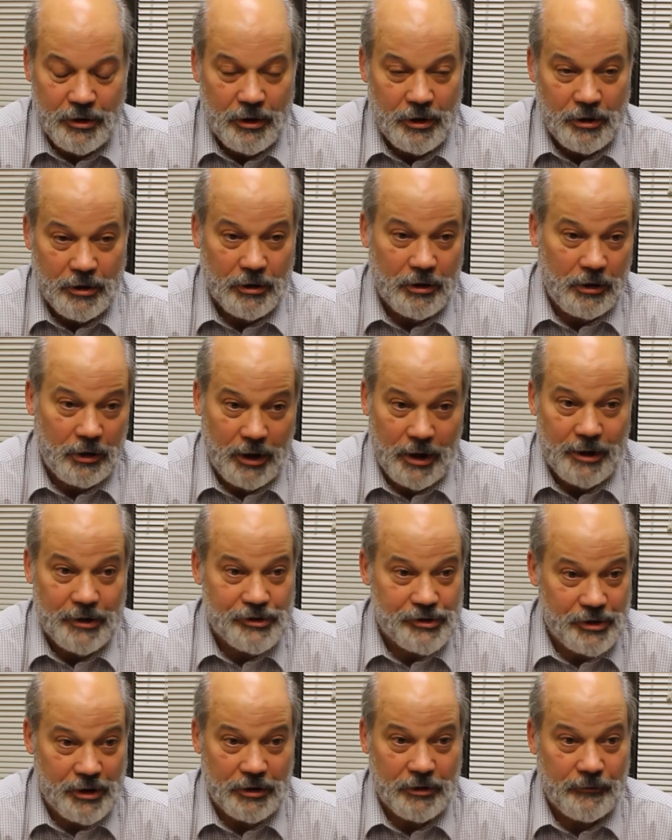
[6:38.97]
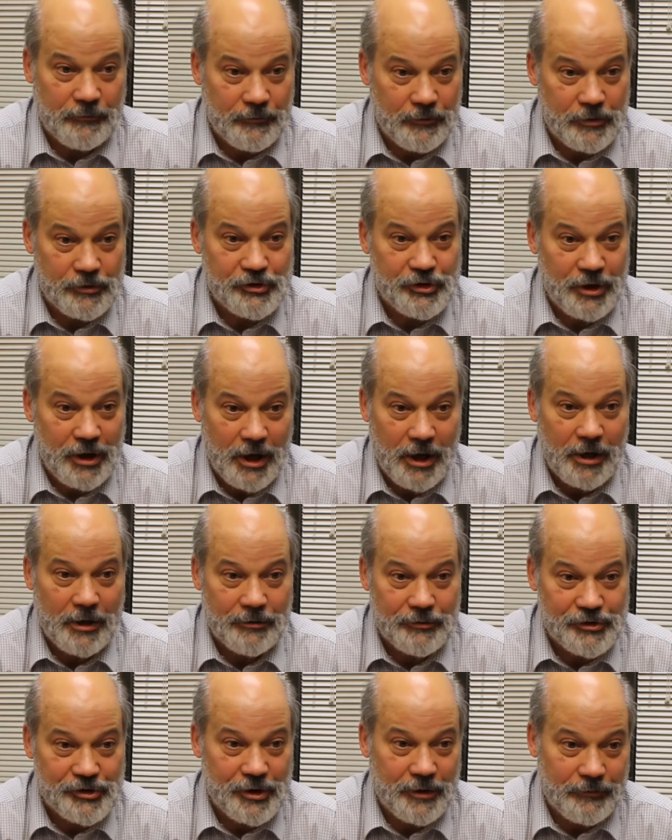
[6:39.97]
your client's not the first guy who
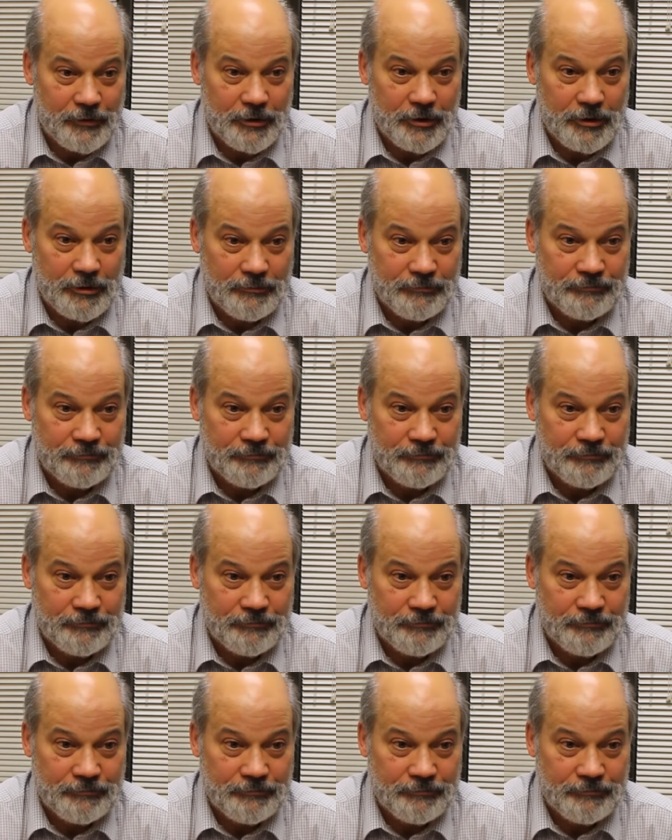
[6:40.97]
suffered it.